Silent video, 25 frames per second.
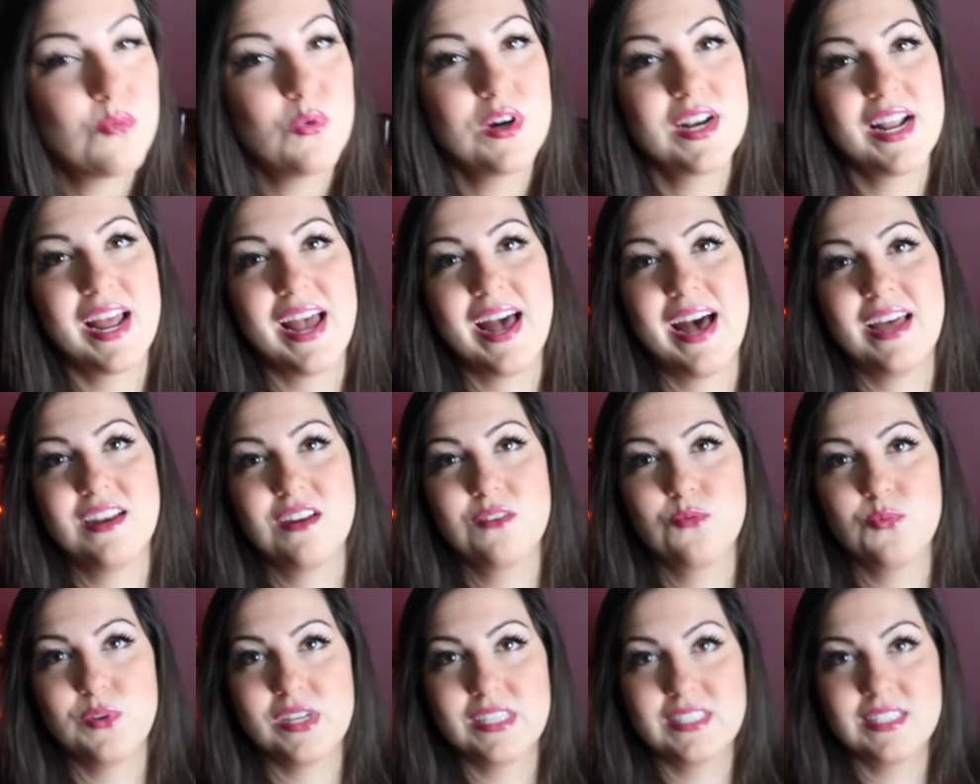one I
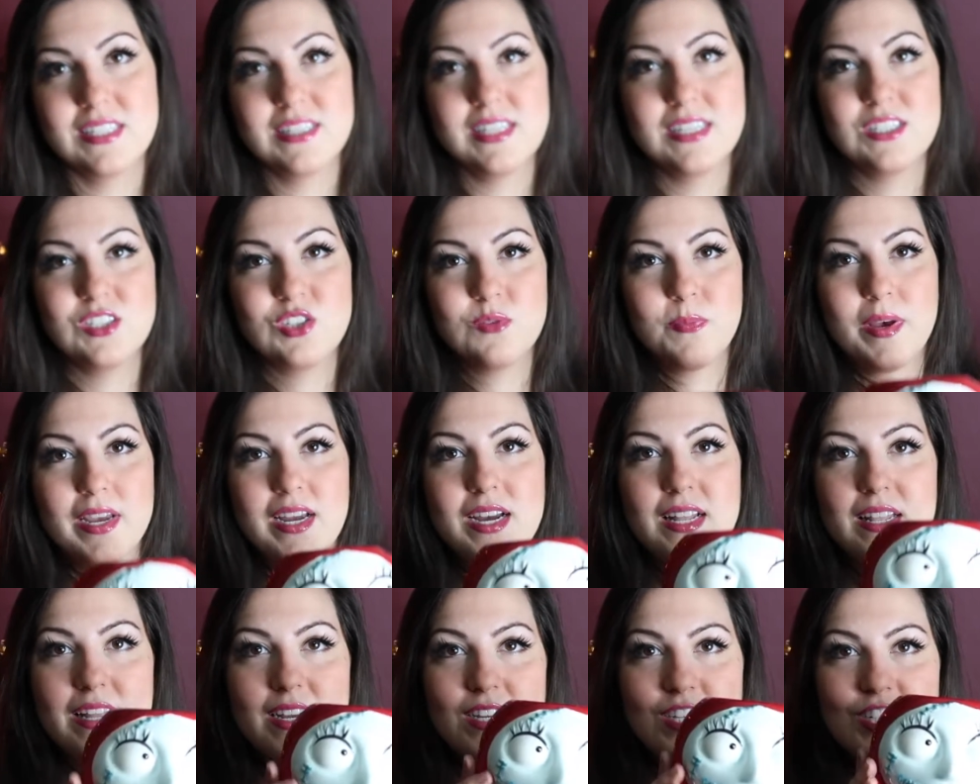added recently to my
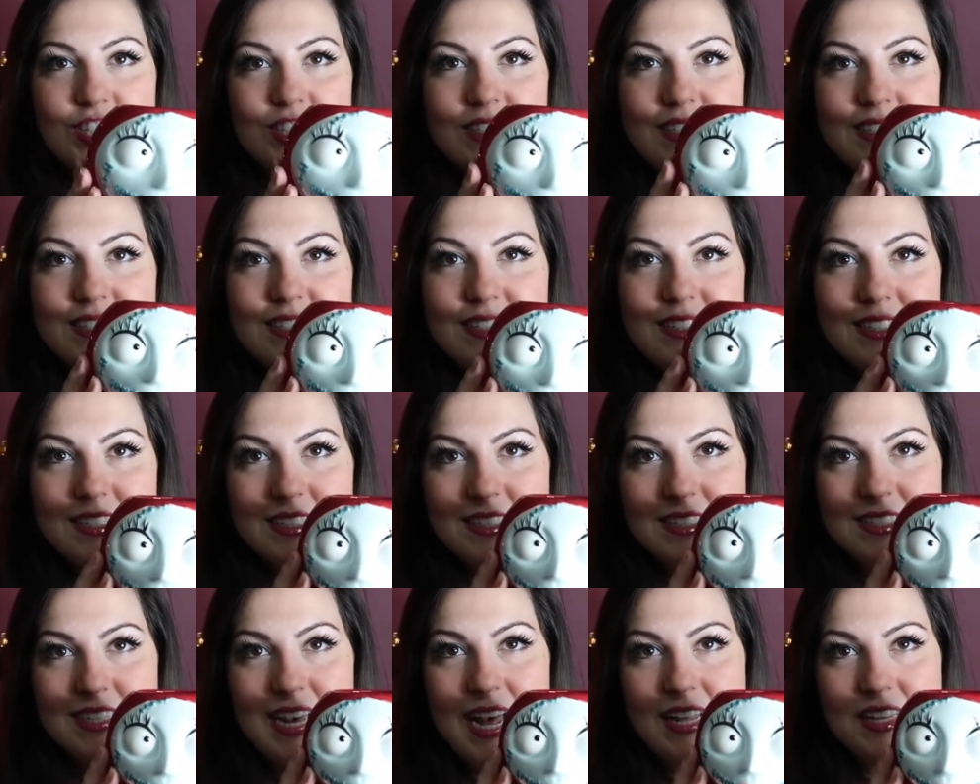collection is this
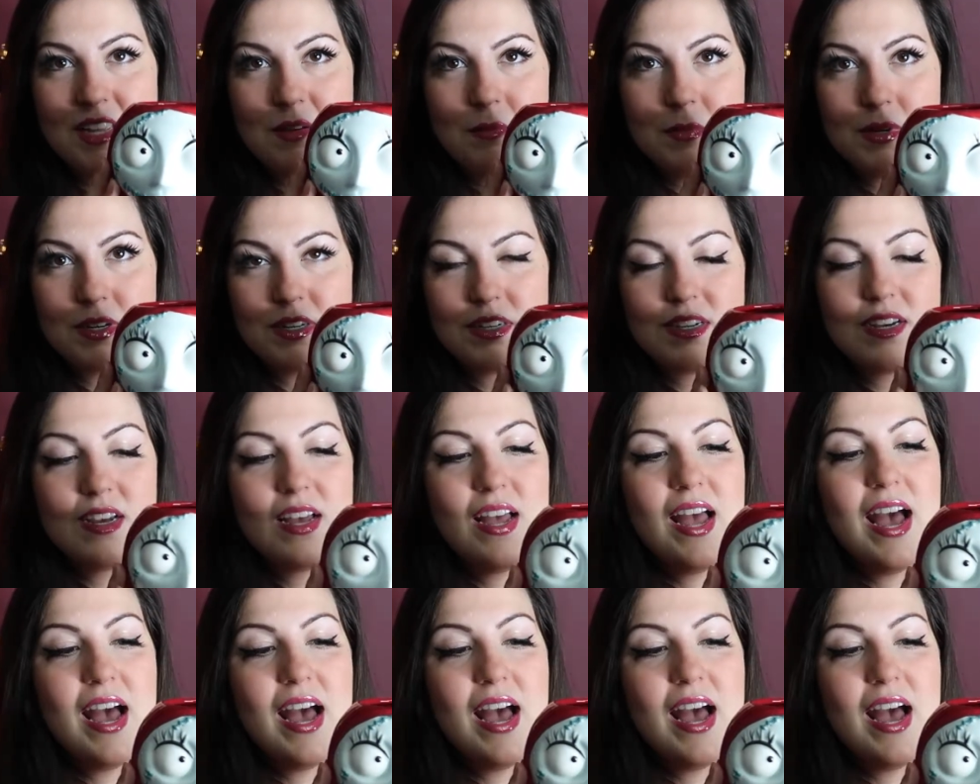Sally mug.